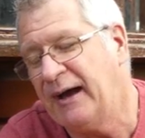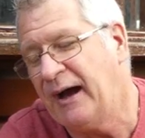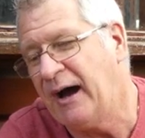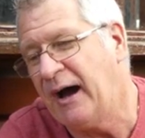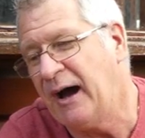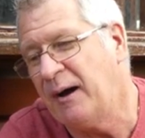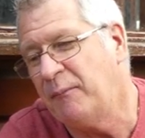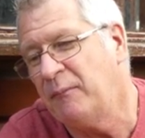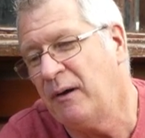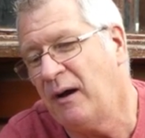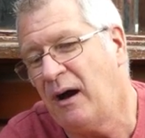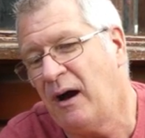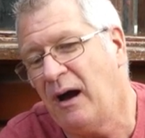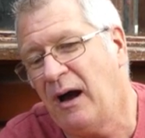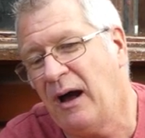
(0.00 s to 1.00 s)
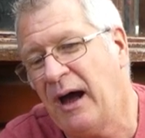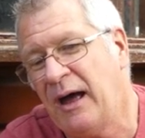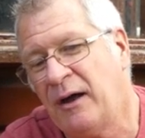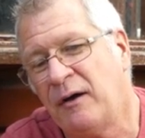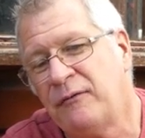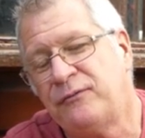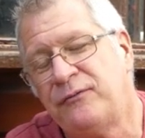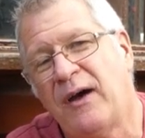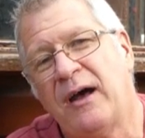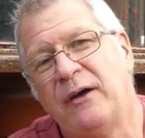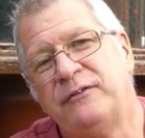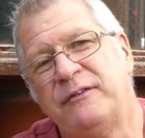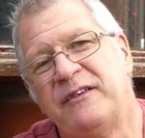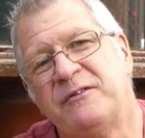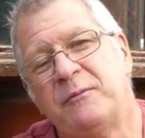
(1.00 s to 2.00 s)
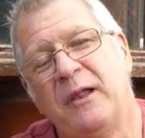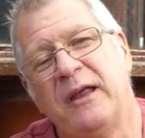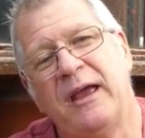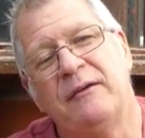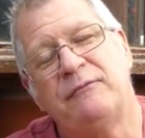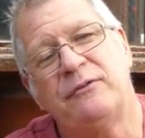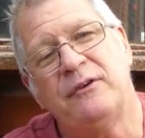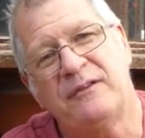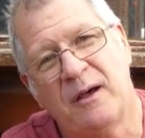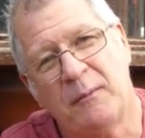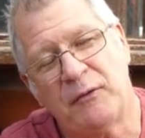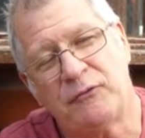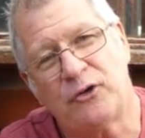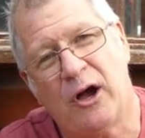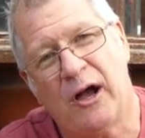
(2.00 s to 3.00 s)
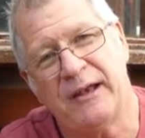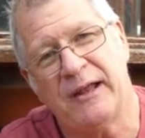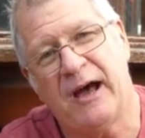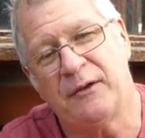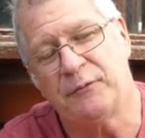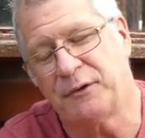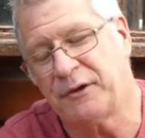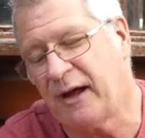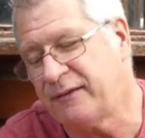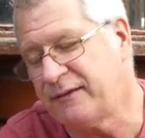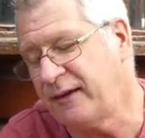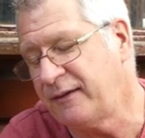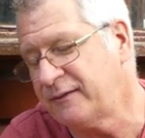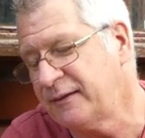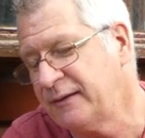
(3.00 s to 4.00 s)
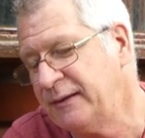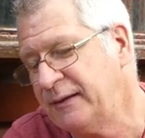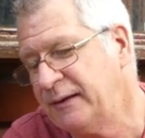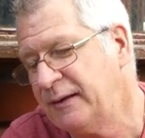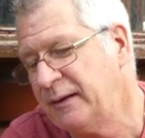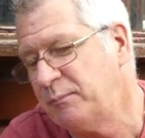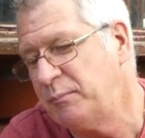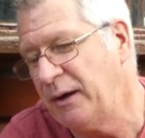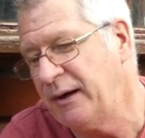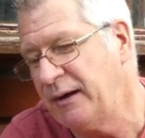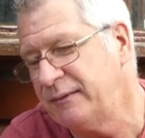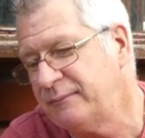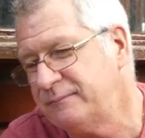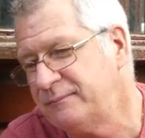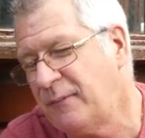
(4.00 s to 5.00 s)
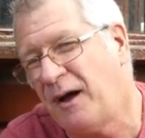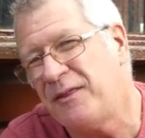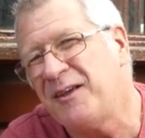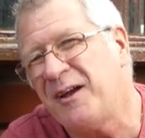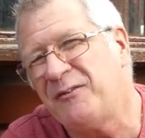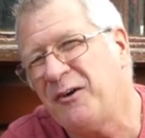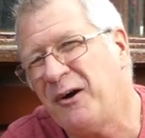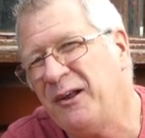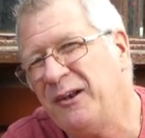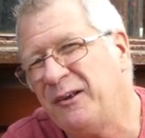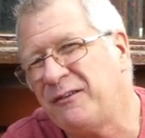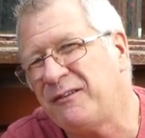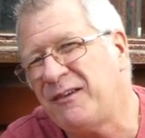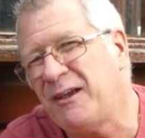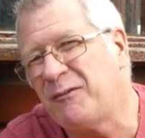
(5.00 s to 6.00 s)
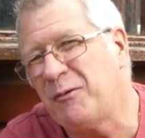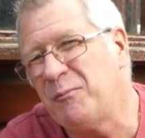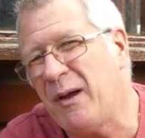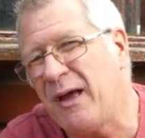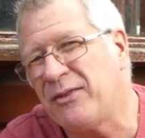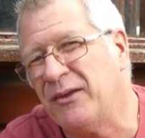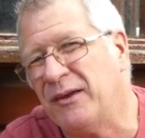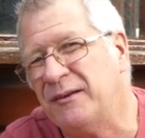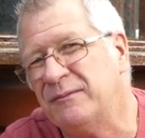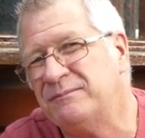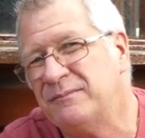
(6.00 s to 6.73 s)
And I've failed dismally every time I've tried hardwood cuttings, but I think I've got a little secret method.